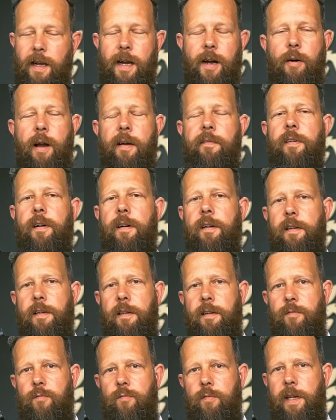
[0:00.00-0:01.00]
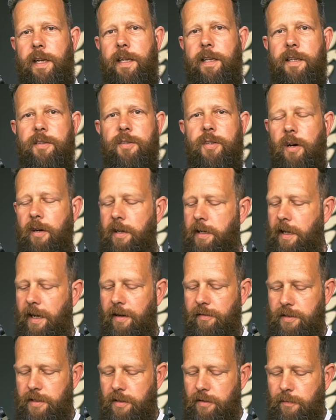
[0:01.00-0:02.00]
However, really enjoyed it.
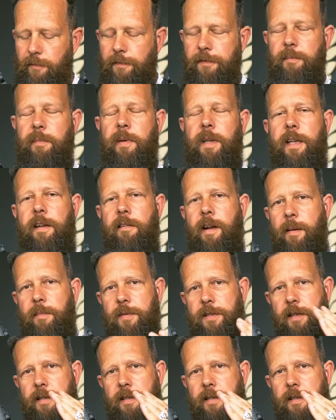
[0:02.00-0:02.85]
It's an unfamiliar amp,